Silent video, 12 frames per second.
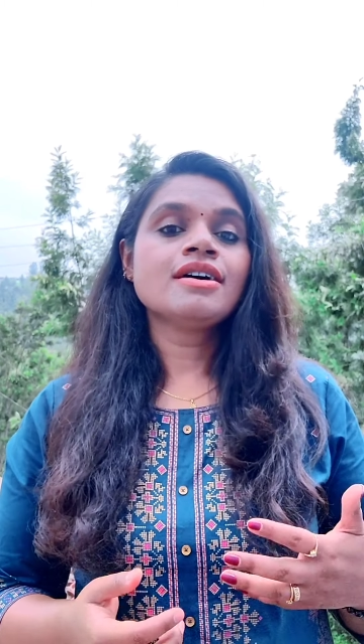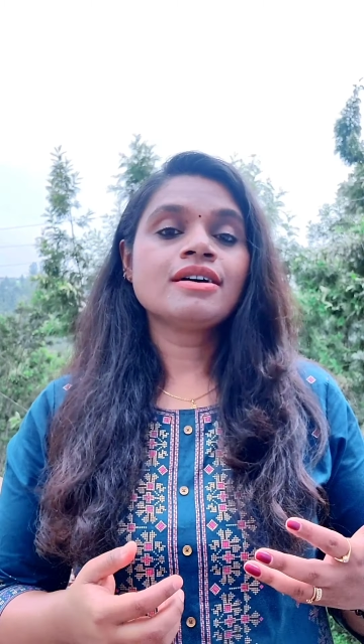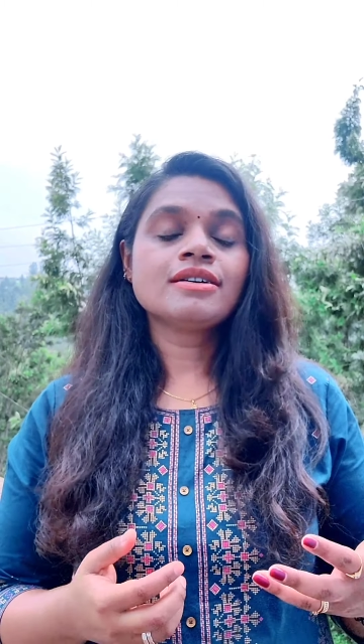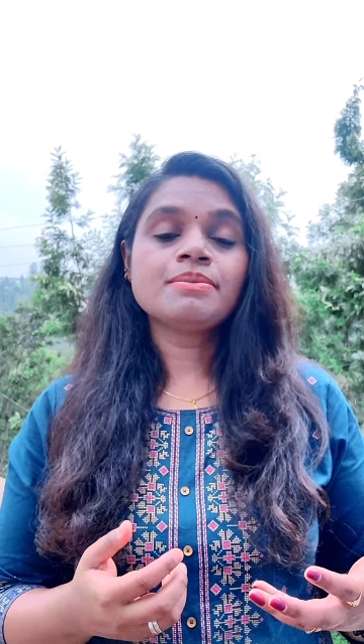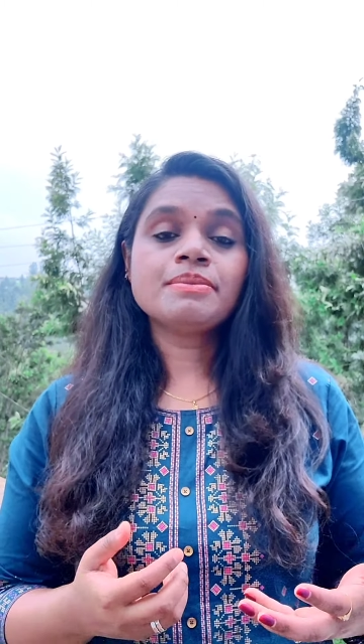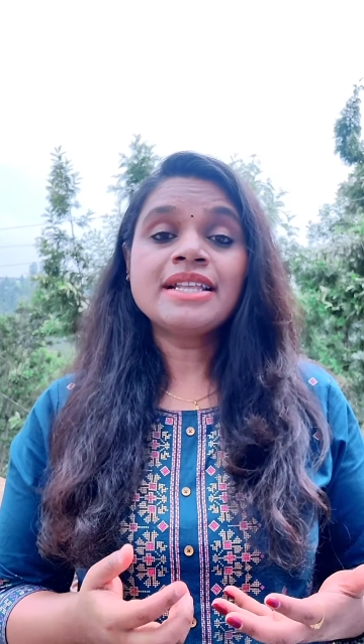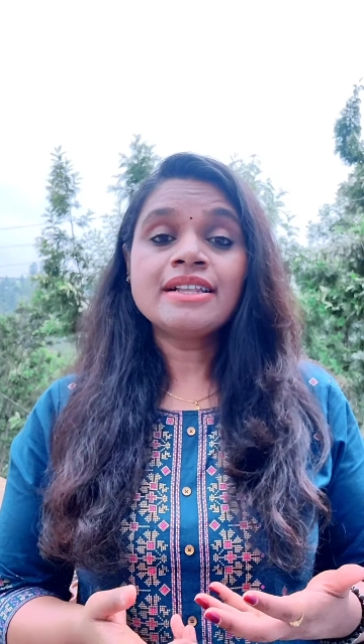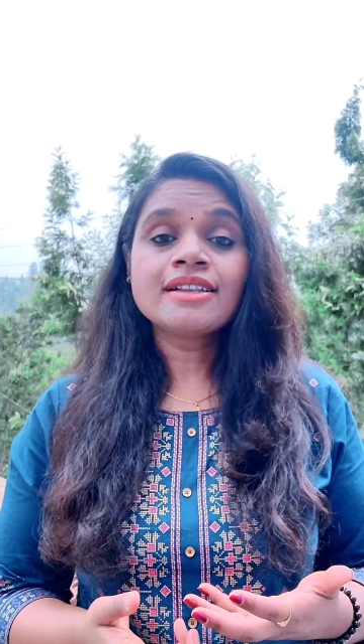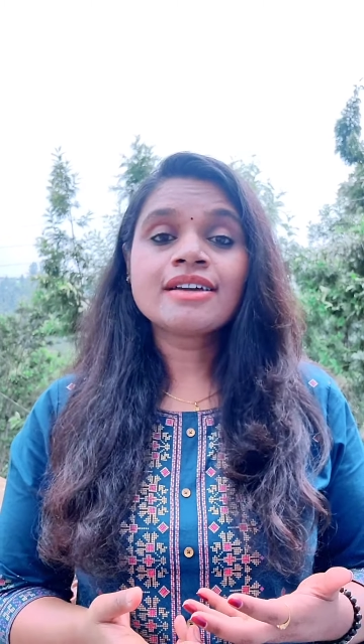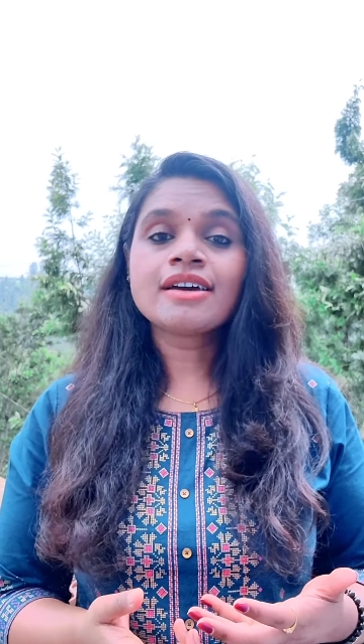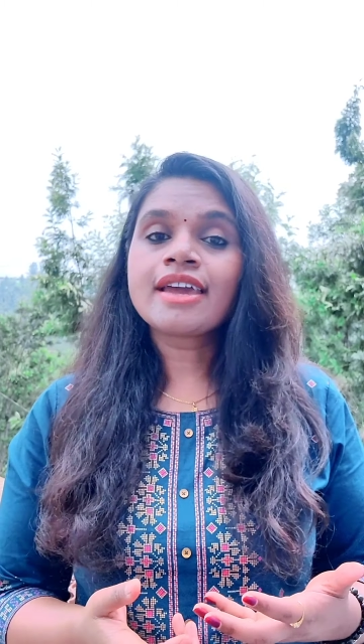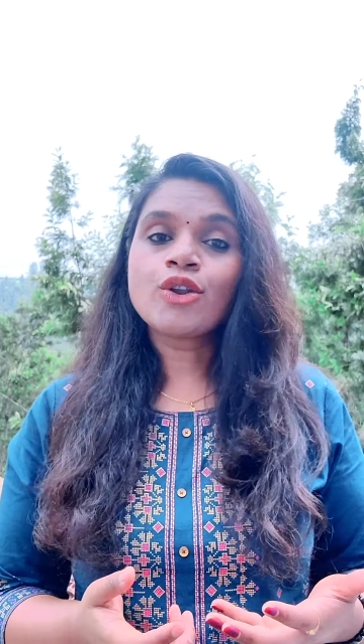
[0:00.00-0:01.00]

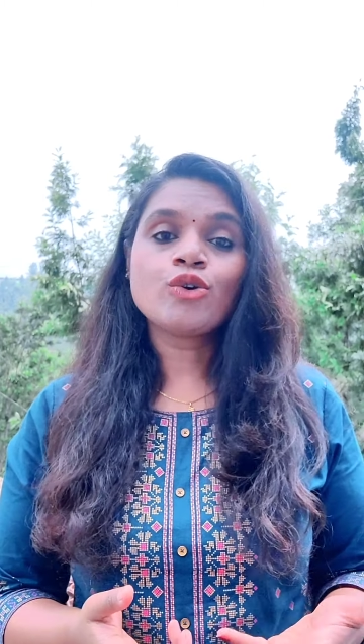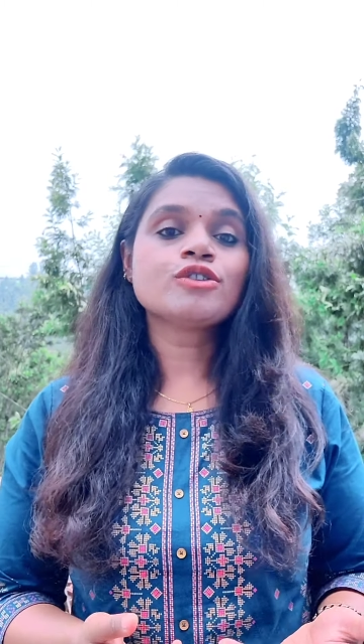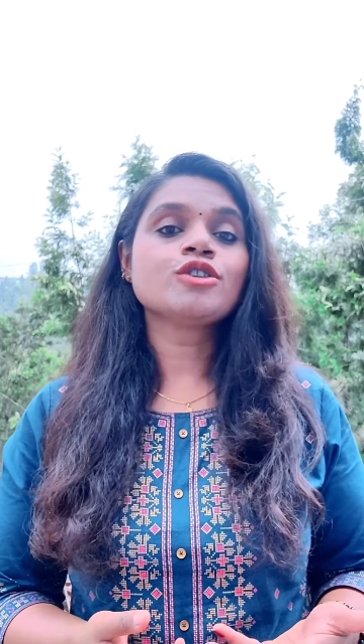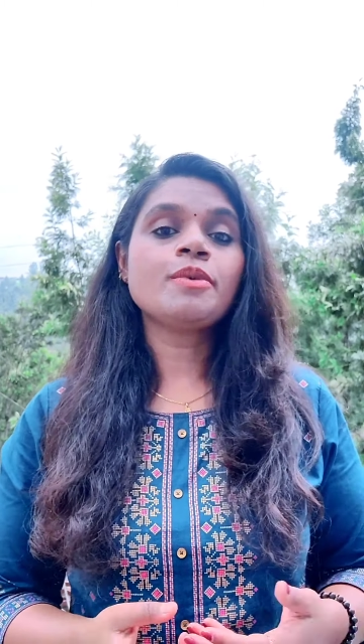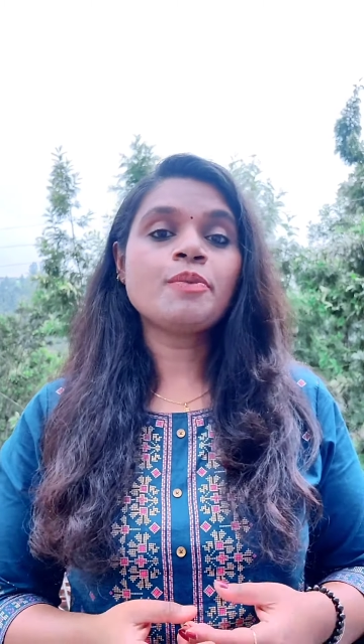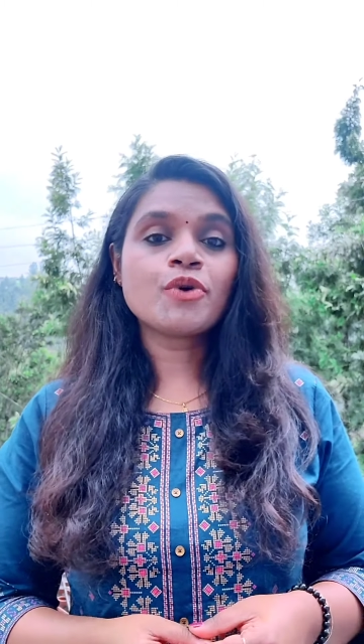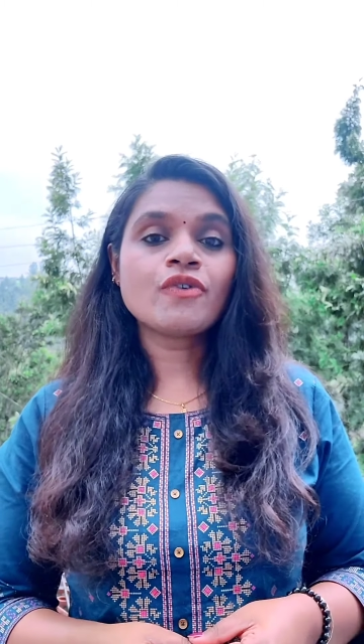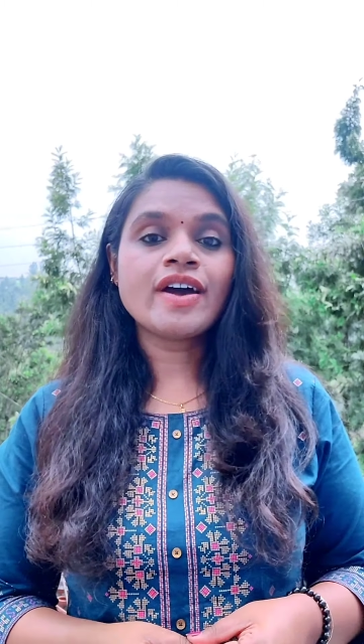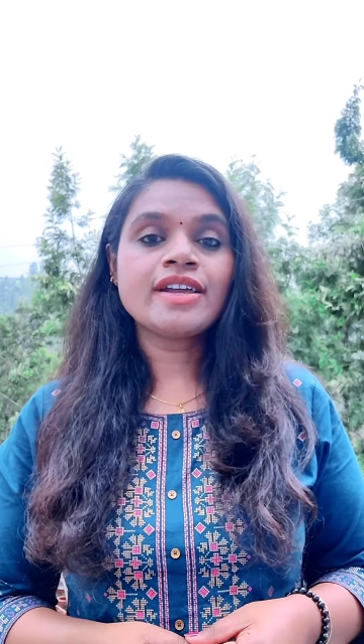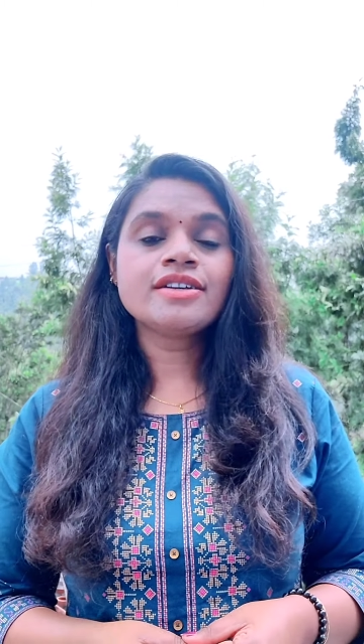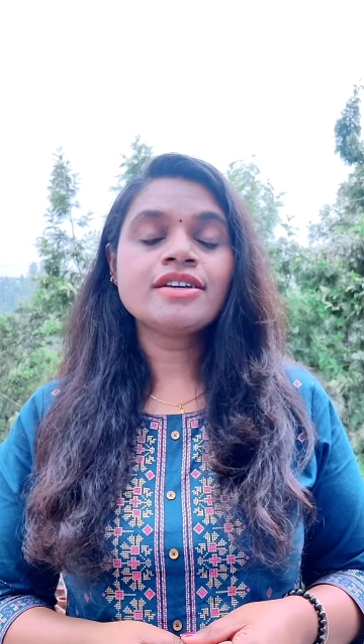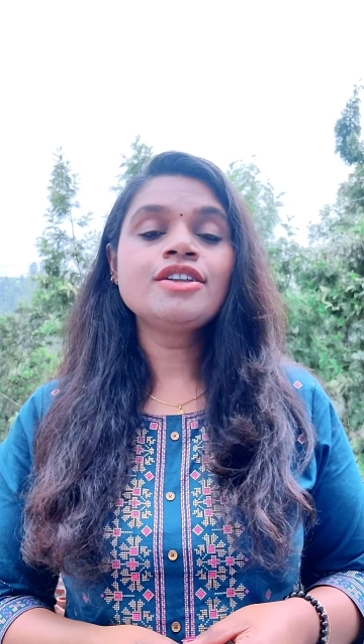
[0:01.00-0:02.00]
milk can also be
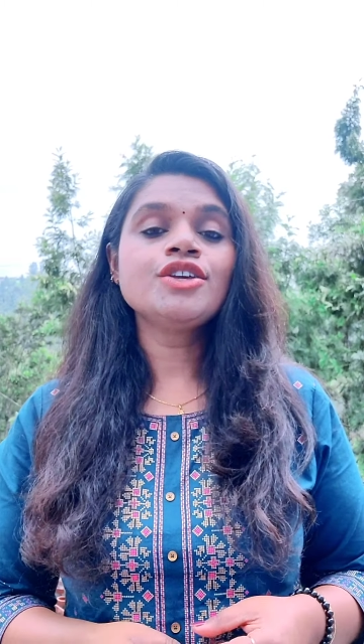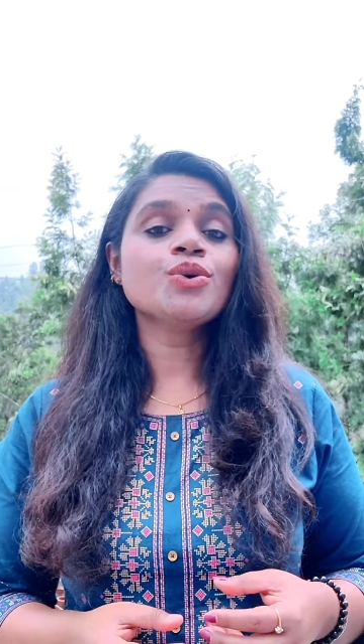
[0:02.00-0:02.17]
provided.